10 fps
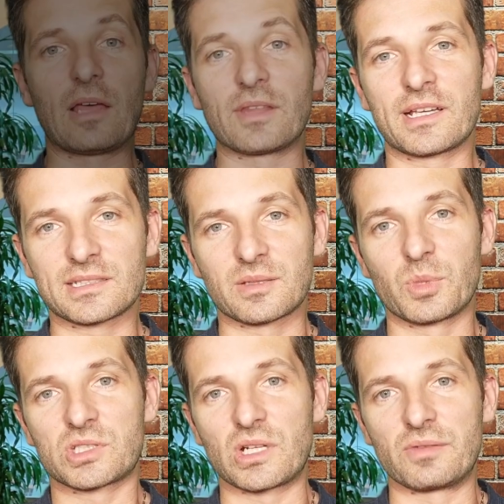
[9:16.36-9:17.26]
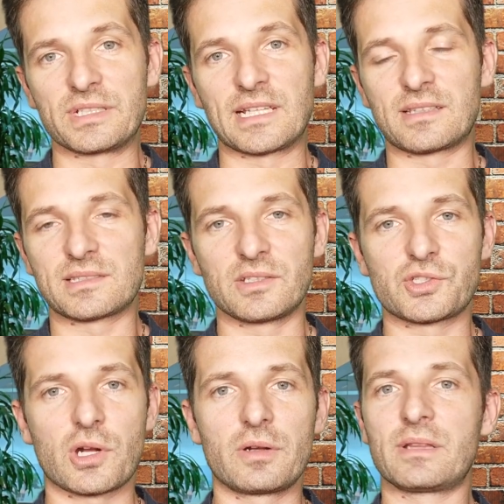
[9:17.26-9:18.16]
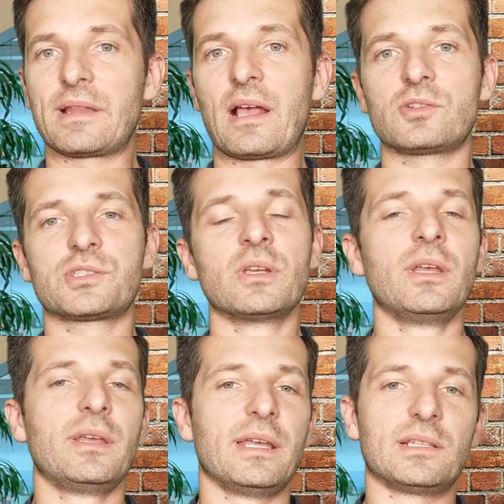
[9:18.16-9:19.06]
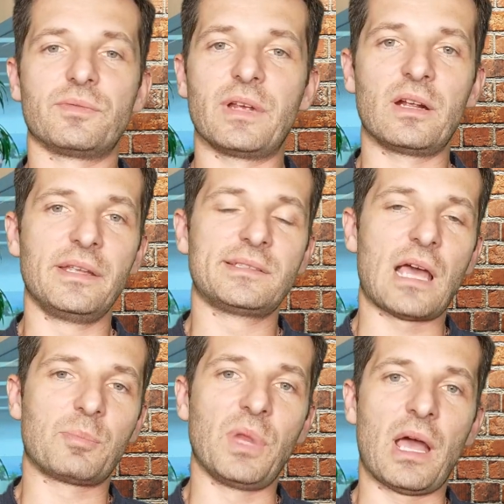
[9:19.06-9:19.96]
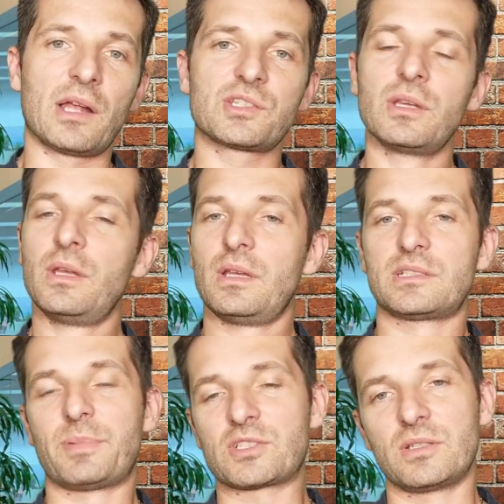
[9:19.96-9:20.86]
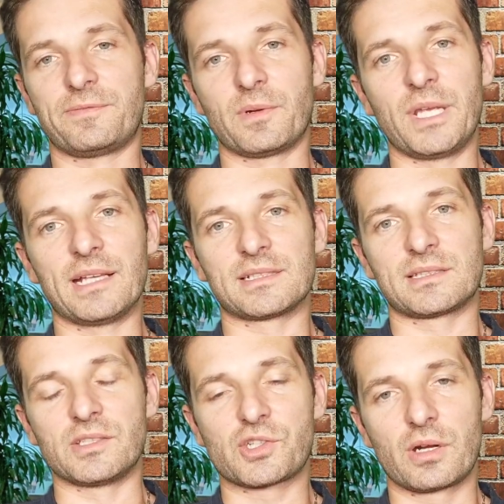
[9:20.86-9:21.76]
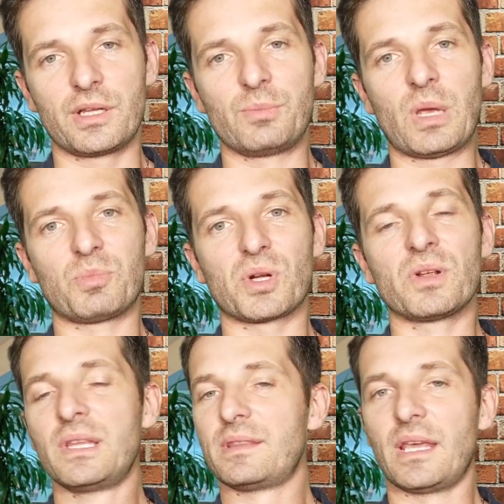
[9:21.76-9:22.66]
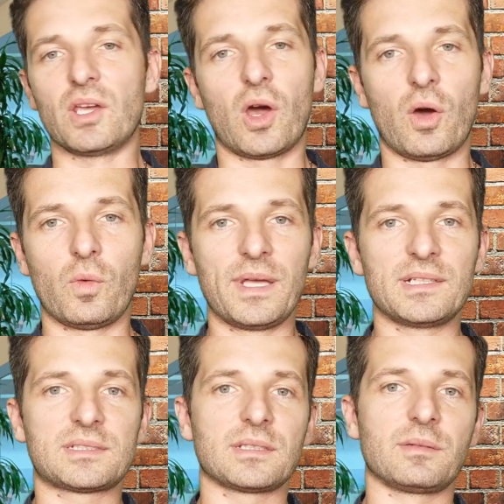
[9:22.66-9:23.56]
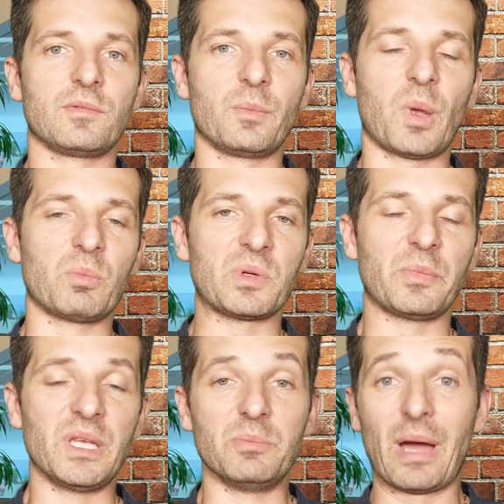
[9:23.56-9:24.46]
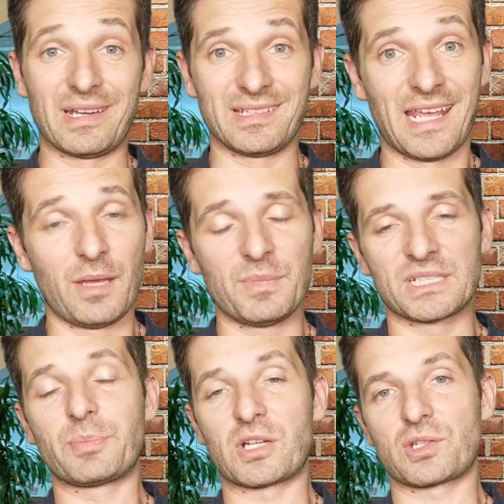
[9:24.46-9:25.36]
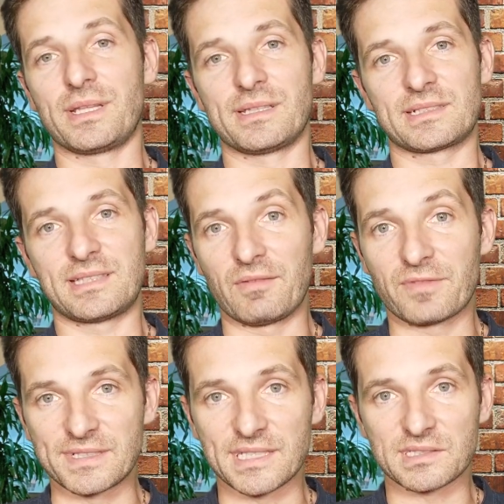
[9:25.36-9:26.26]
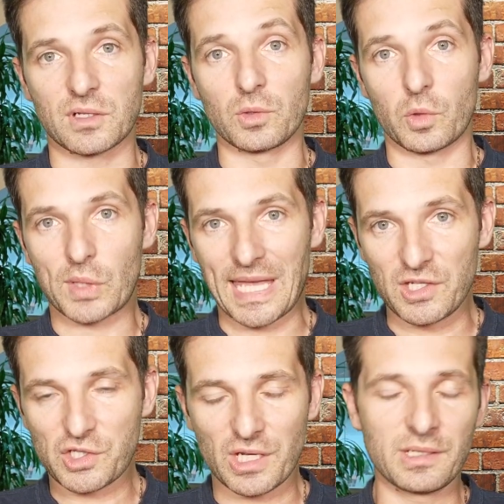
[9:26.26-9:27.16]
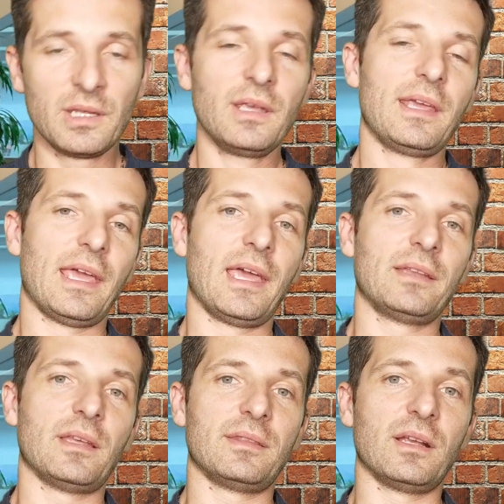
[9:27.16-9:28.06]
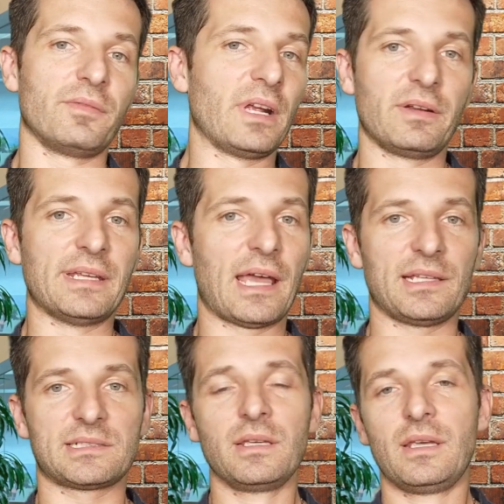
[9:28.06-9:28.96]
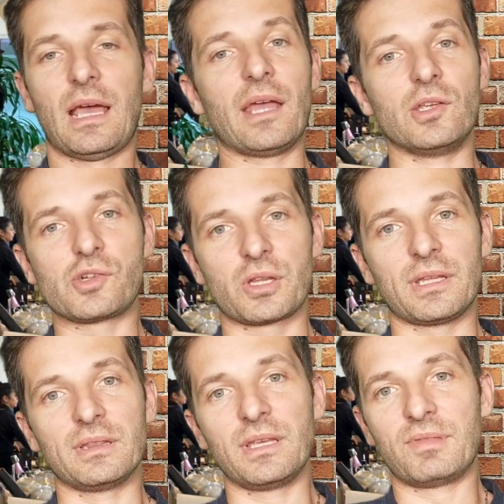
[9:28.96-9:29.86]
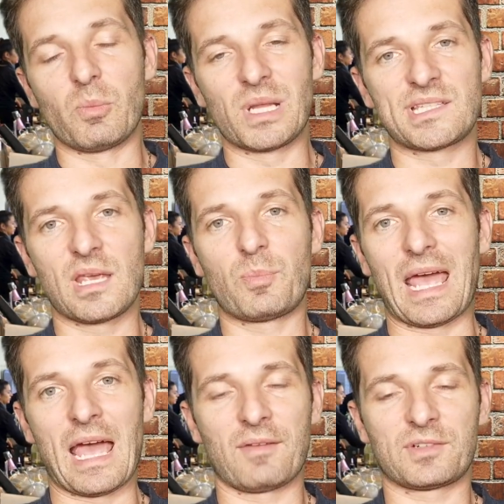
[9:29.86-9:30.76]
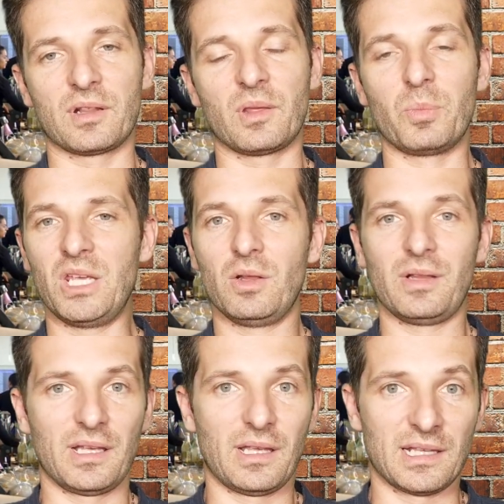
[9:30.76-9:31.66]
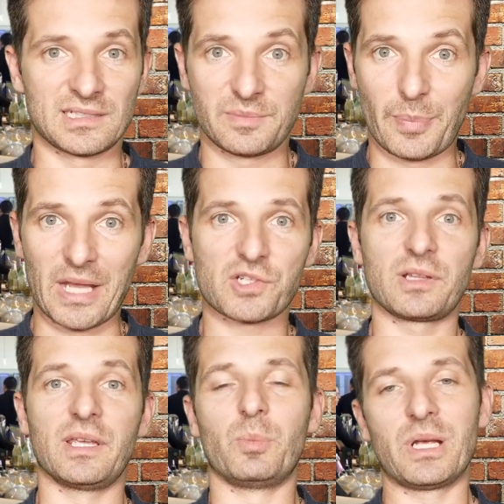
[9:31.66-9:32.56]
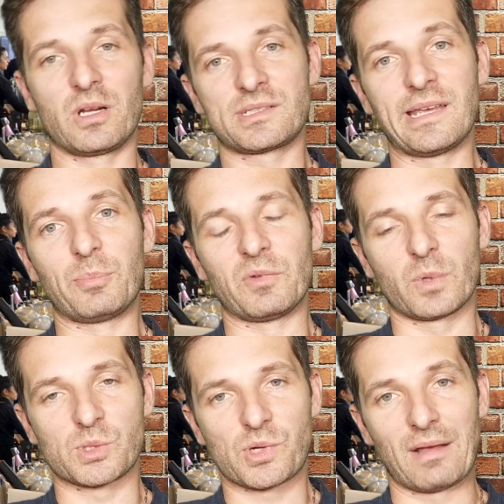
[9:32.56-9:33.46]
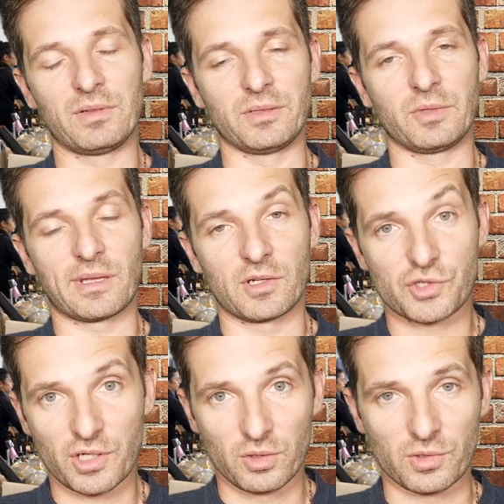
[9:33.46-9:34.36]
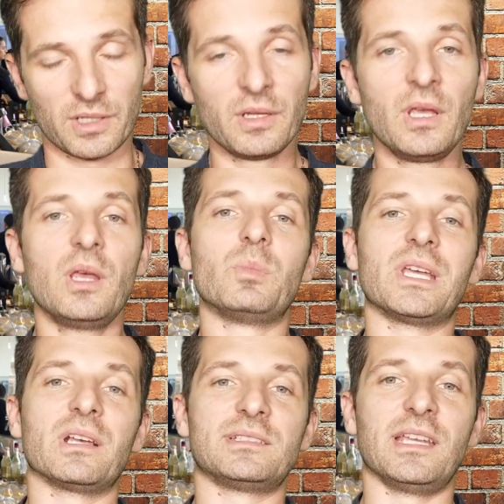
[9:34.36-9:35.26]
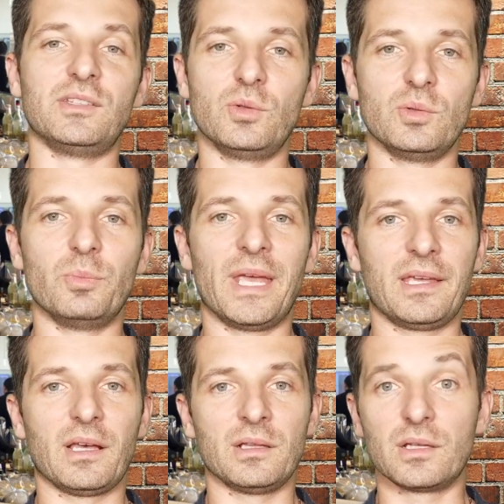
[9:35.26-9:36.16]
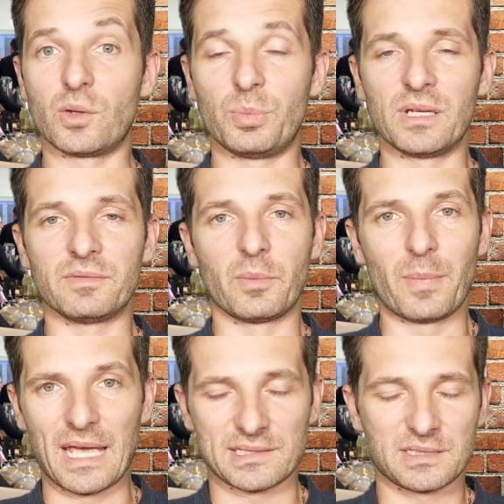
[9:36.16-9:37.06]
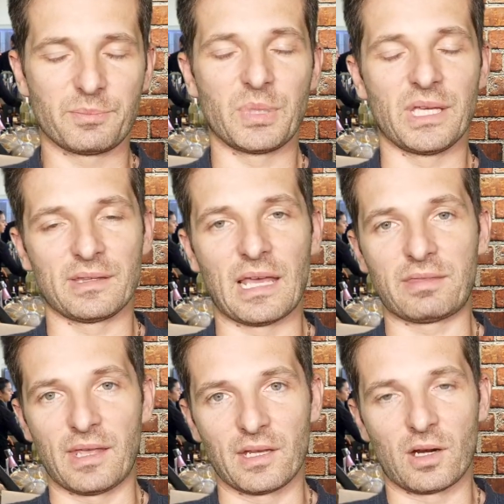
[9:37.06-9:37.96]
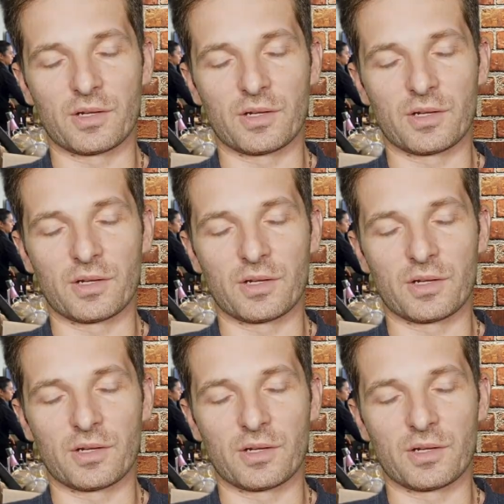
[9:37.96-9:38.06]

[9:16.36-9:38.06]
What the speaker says: the customer service at the Centurion lounge, it's very top-notch. Especially for me as a Centurion member, they always remember me by name, especially in the San Francisco location, and they're very nice. I usually leave them a tip after the meal, especially a bigger tip if we're traveling with our children, because they do make a little bit of a mess, being that they are